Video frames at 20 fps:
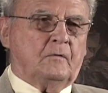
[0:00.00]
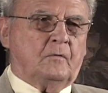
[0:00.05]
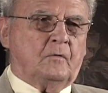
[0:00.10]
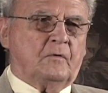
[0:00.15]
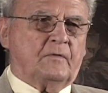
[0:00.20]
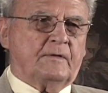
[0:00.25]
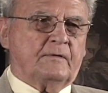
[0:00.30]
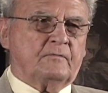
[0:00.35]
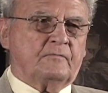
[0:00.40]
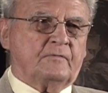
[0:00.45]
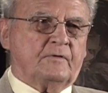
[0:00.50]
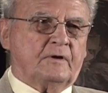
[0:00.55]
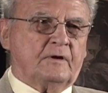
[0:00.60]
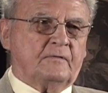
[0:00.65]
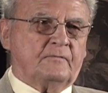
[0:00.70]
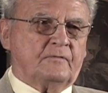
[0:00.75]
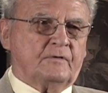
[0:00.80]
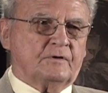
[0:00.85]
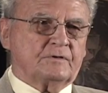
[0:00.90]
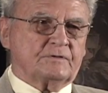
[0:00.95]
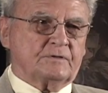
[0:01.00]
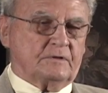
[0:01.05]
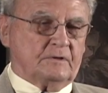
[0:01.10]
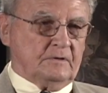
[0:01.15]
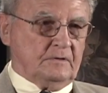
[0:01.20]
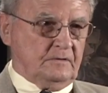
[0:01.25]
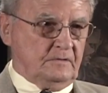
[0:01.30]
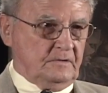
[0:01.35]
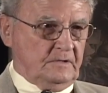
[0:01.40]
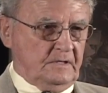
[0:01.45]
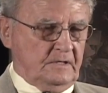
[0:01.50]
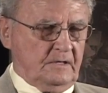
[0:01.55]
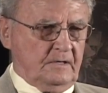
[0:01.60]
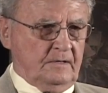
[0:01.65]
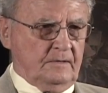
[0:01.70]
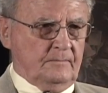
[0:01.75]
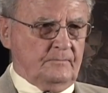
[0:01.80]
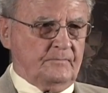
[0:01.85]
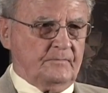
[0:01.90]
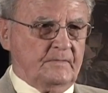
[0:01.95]
oh they were very versatile.
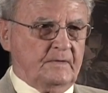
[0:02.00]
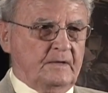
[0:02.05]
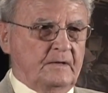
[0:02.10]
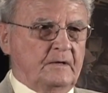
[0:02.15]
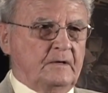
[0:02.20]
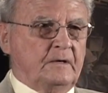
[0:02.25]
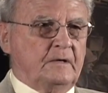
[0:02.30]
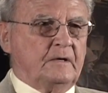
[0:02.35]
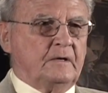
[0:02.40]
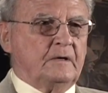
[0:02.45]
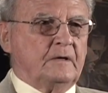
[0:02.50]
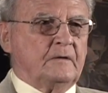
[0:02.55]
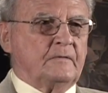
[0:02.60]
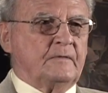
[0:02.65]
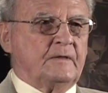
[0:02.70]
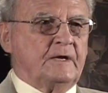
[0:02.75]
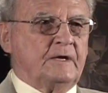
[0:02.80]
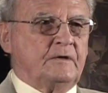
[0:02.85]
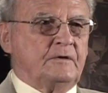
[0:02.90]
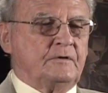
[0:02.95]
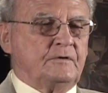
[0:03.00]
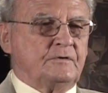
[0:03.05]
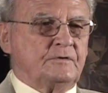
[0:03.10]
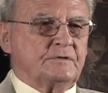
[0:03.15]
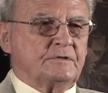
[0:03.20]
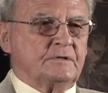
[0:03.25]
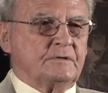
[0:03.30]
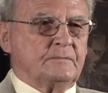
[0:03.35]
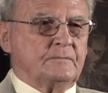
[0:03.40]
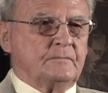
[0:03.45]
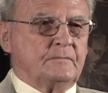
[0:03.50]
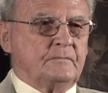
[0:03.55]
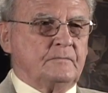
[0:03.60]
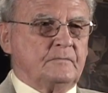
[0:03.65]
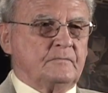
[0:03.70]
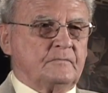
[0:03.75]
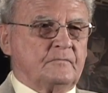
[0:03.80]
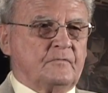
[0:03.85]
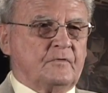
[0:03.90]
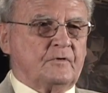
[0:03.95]
Um, they used them
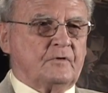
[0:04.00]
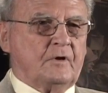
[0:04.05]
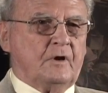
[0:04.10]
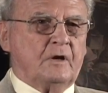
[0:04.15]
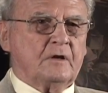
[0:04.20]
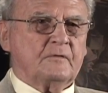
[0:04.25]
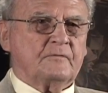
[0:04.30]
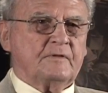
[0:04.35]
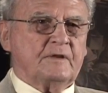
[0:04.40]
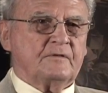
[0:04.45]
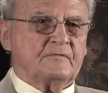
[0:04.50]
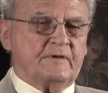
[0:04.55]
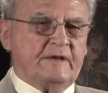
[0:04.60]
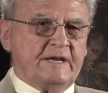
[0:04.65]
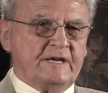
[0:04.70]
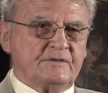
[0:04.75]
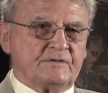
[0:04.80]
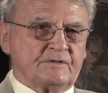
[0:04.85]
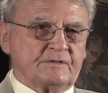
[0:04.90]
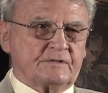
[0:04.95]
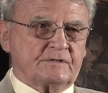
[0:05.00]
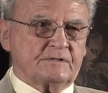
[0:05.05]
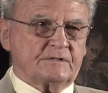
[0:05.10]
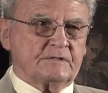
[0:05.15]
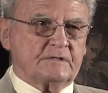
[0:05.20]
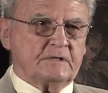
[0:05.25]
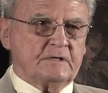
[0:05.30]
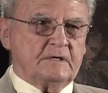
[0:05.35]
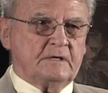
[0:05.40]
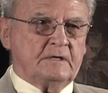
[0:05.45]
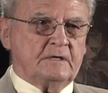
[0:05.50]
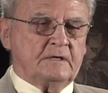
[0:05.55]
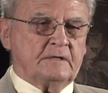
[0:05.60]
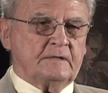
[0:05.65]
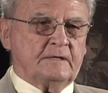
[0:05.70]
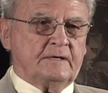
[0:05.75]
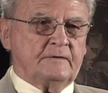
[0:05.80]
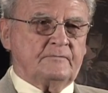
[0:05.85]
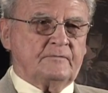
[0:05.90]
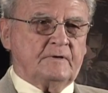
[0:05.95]
for all of the invasions.
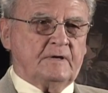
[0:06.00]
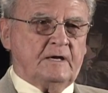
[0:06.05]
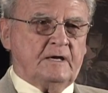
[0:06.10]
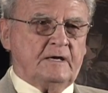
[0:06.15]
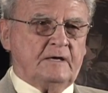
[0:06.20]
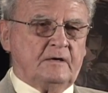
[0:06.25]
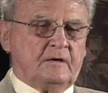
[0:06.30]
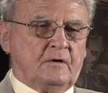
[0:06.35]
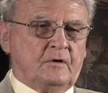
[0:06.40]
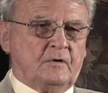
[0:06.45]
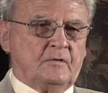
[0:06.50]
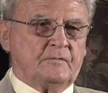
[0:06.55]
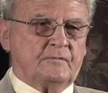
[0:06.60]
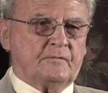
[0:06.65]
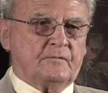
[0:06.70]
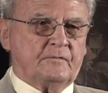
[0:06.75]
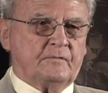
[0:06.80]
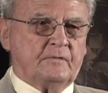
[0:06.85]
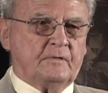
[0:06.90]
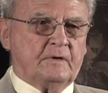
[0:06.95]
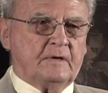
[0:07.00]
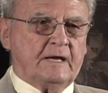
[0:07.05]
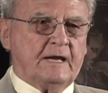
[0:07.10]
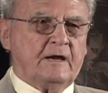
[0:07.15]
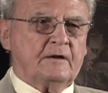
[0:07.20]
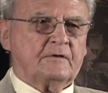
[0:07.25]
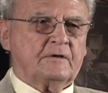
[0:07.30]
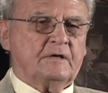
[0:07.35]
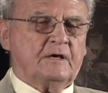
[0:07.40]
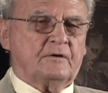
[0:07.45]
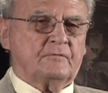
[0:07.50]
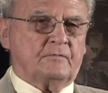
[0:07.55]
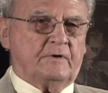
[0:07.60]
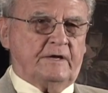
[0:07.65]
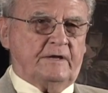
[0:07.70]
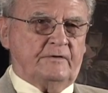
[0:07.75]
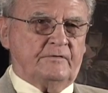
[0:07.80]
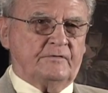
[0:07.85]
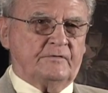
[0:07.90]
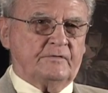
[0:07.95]
They'd fly off out of gun
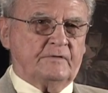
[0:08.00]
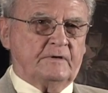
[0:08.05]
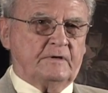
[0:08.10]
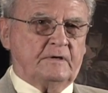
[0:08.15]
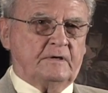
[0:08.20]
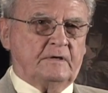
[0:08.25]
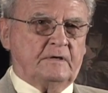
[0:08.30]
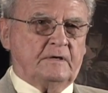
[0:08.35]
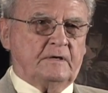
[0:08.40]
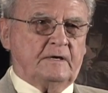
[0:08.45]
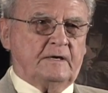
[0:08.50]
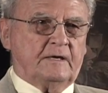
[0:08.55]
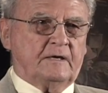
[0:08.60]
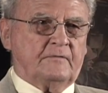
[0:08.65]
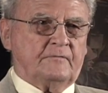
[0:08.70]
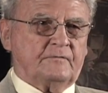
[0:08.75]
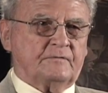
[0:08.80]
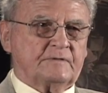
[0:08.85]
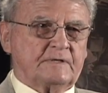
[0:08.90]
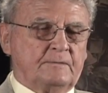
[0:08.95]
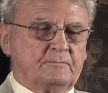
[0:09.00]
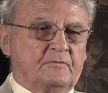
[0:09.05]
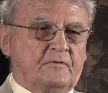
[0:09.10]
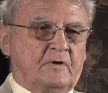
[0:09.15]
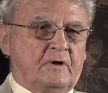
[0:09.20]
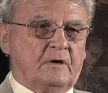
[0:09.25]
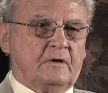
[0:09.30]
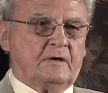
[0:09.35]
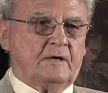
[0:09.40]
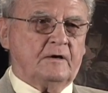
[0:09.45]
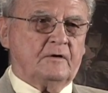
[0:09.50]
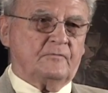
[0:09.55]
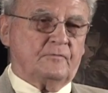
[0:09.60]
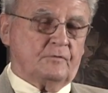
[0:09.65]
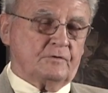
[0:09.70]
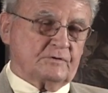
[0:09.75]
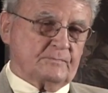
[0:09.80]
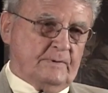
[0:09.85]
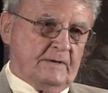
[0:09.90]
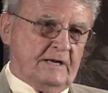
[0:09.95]
range, and if some of our Air
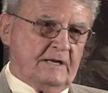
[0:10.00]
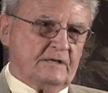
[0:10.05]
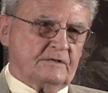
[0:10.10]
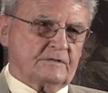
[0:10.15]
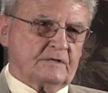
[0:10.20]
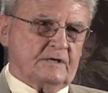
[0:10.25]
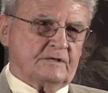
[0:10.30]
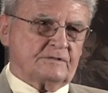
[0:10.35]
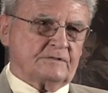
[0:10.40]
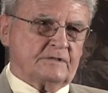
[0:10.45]
Force pilots got